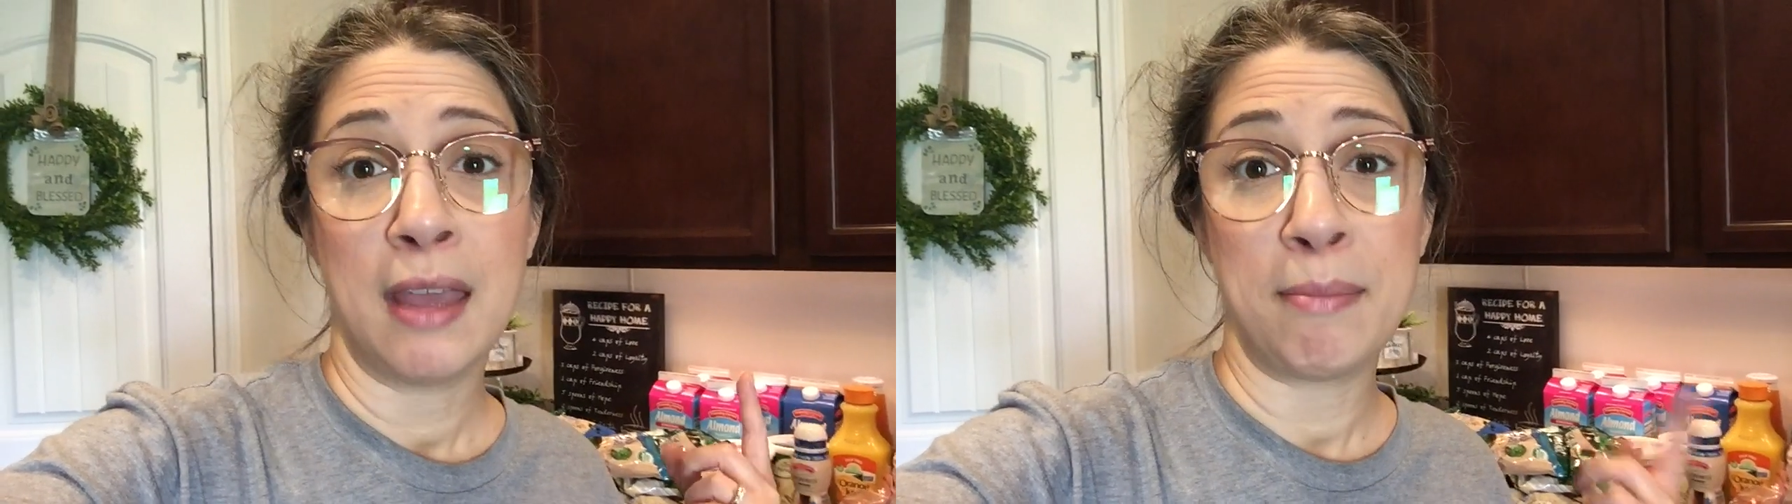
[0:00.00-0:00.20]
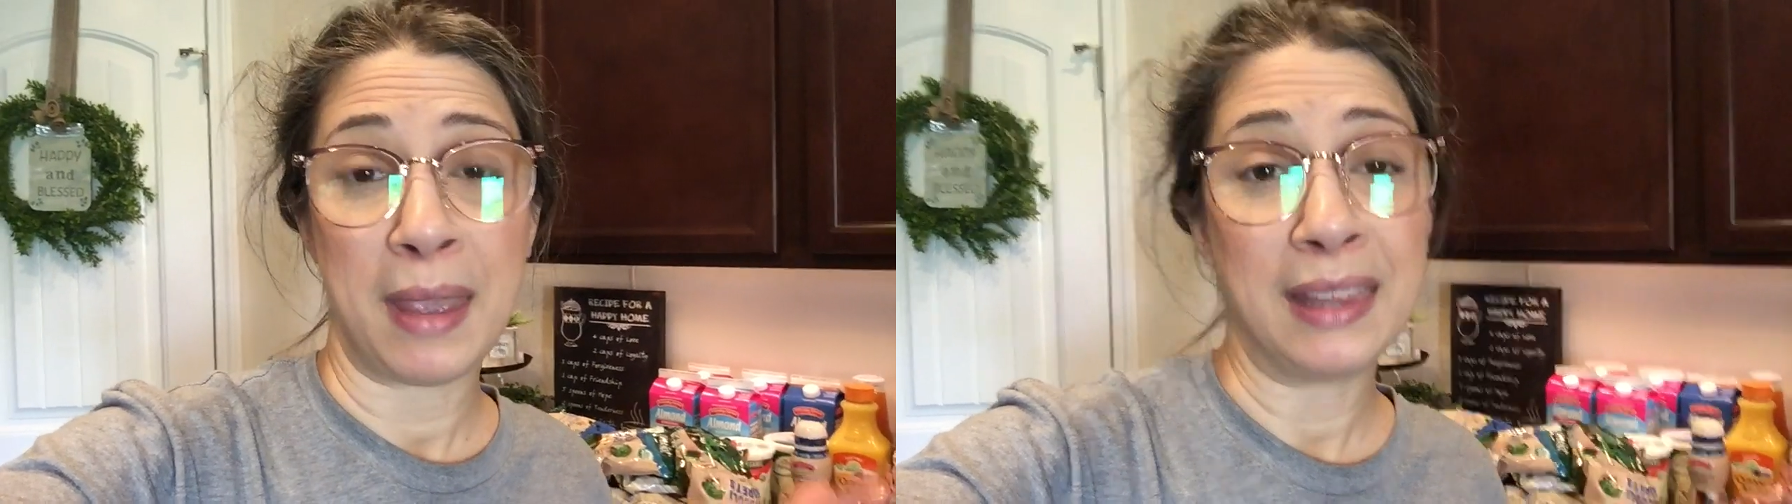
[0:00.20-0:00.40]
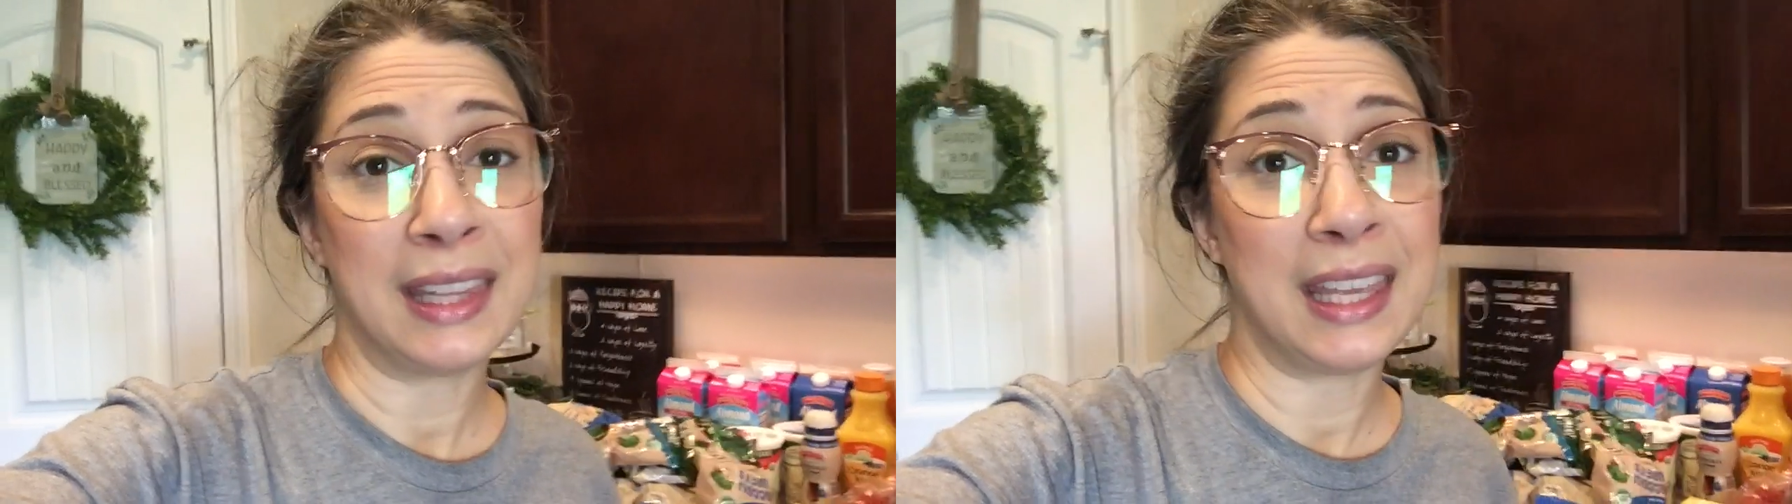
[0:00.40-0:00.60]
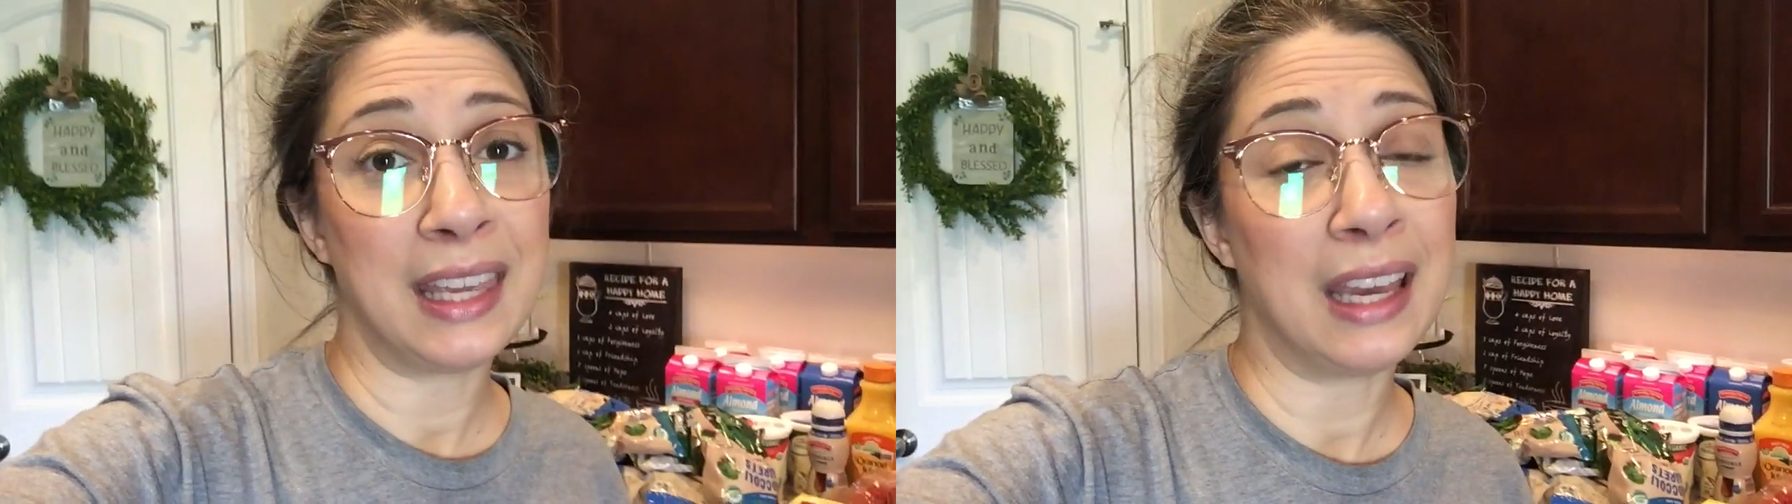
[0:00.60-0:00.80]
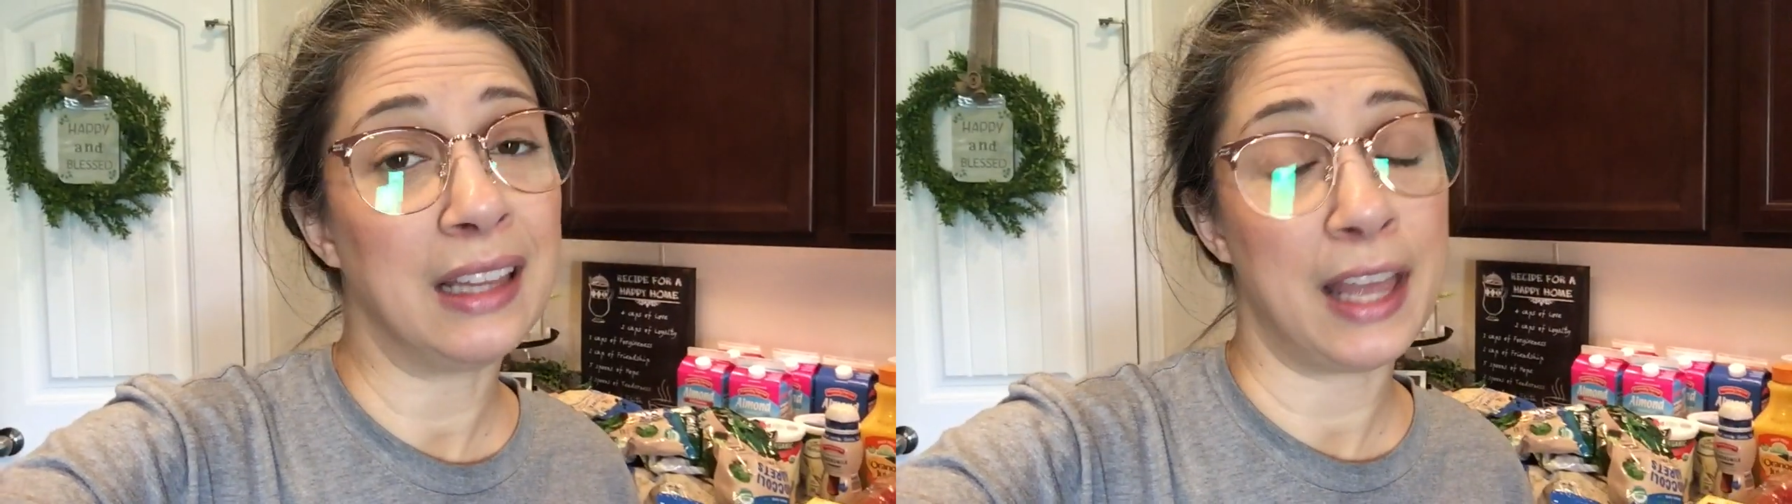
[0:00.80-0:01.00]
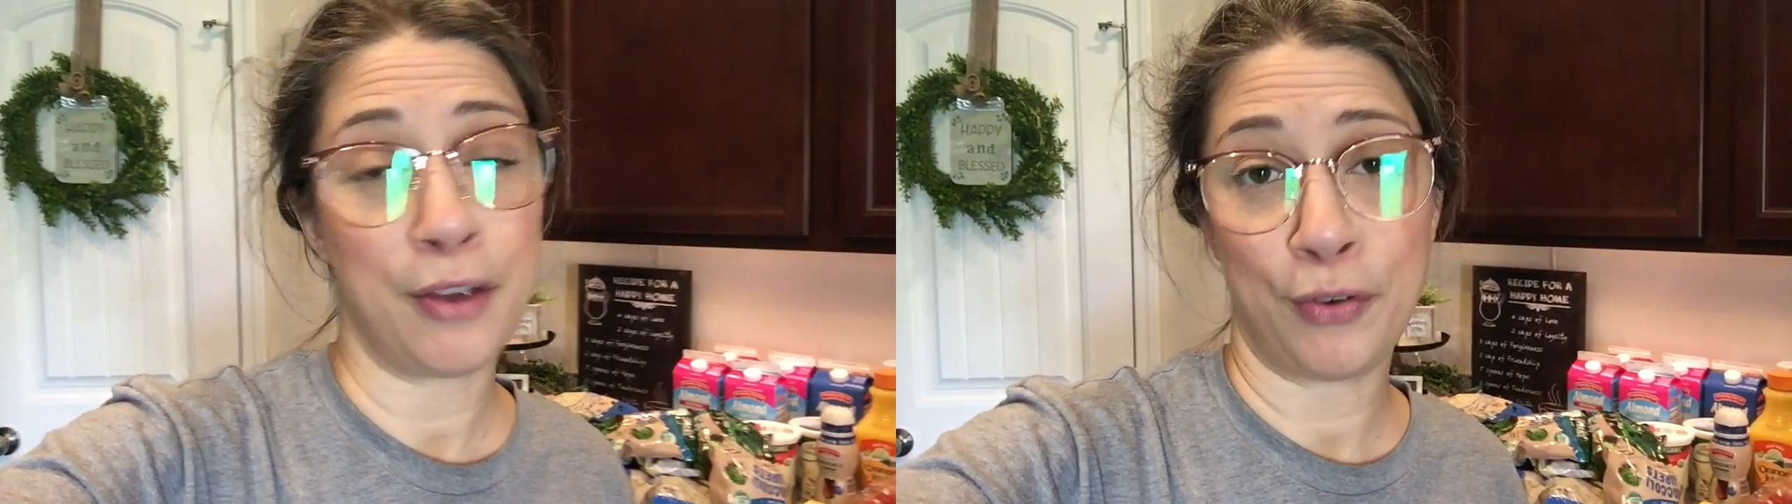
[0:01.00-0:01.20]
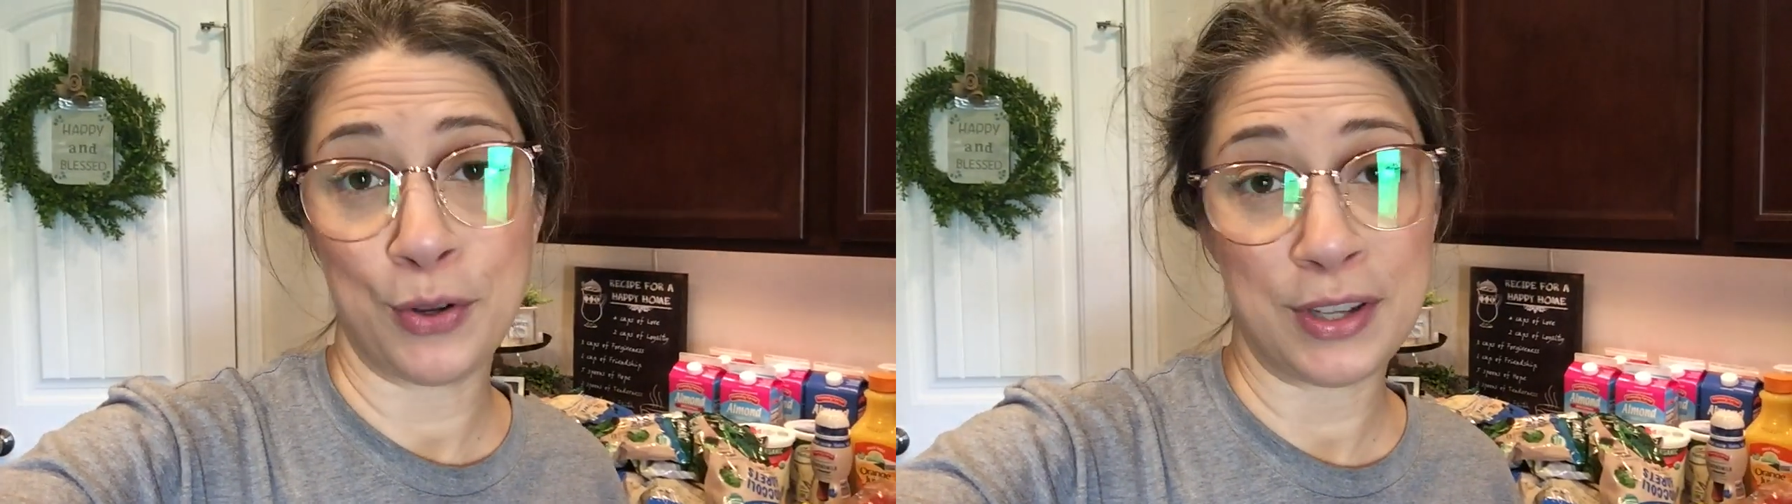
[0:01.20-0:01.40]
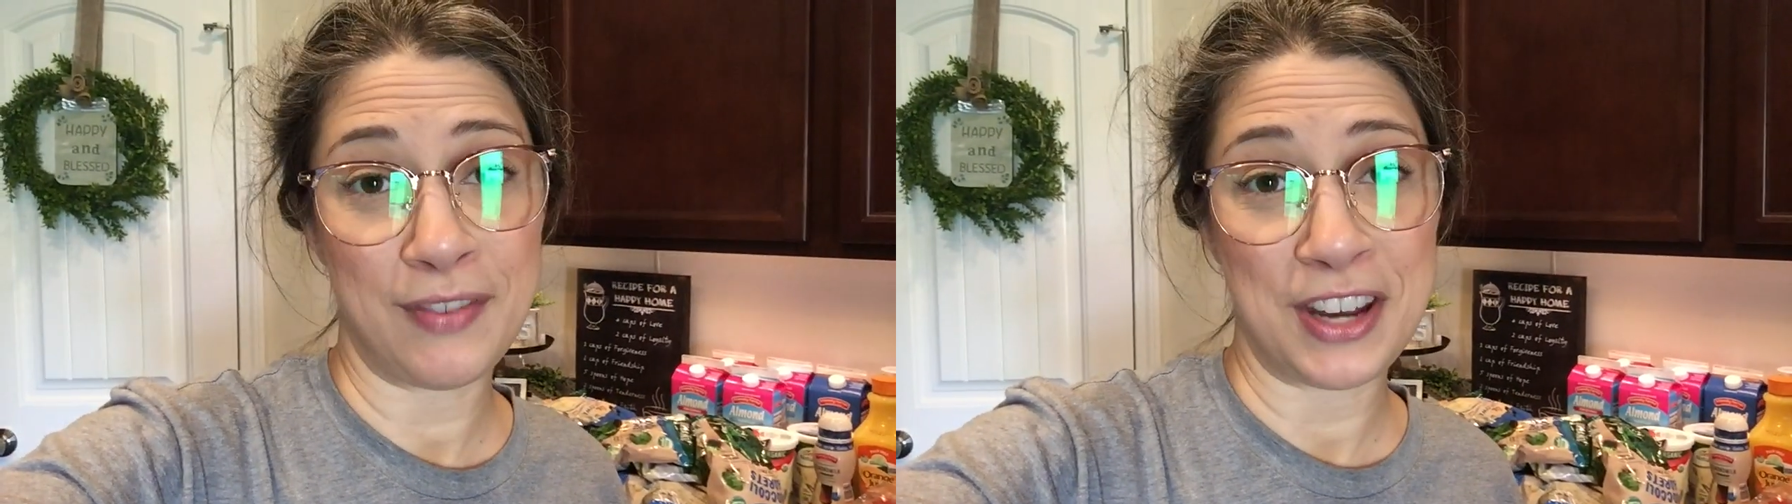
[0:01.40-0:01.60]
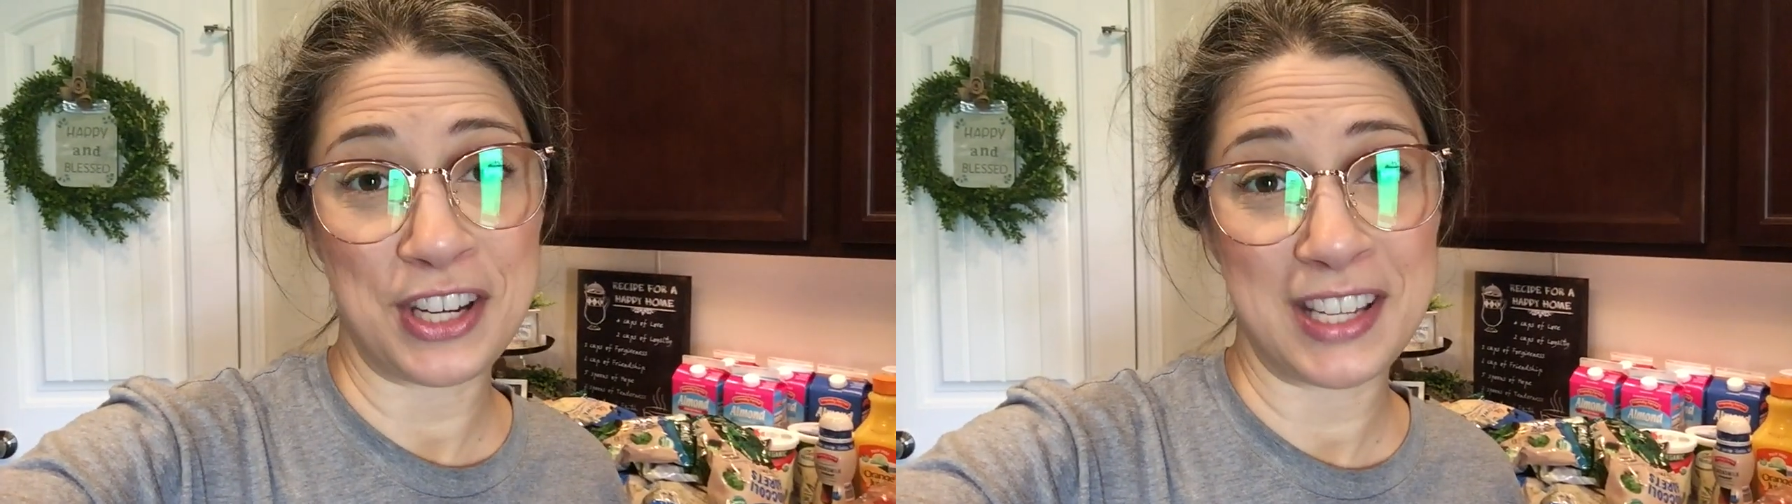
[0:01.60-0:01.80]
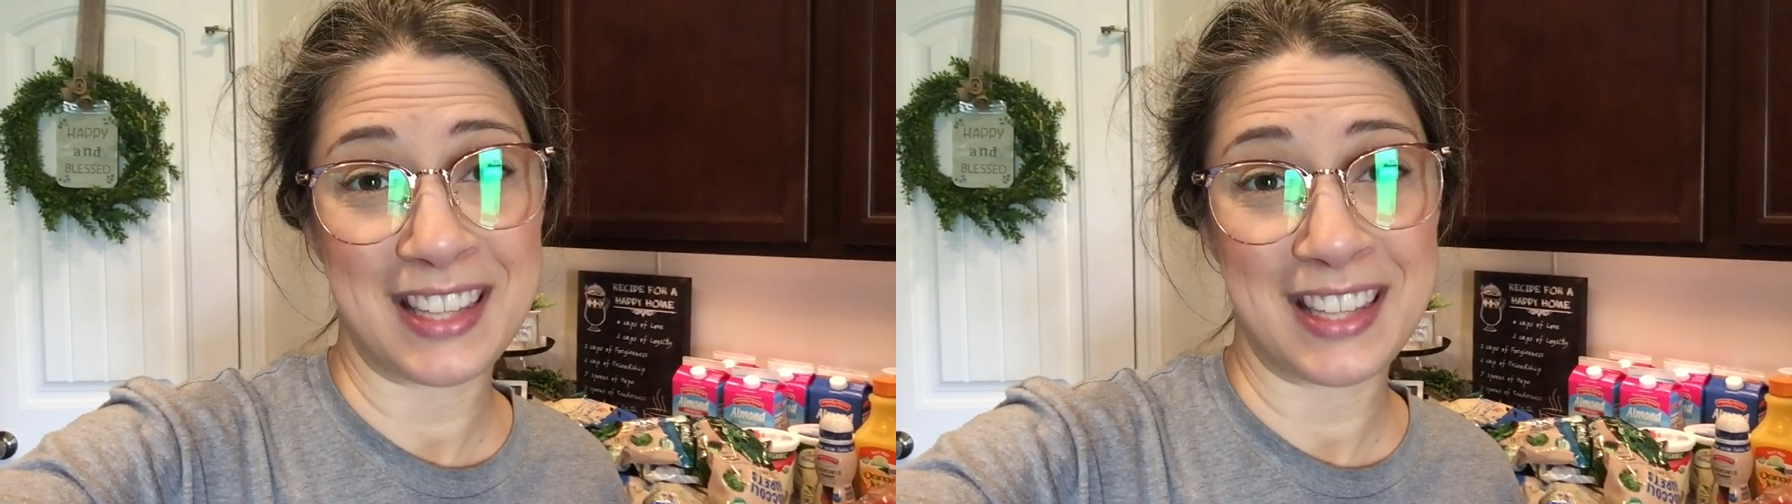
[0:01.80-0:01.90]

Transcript: mainly like frozen veggies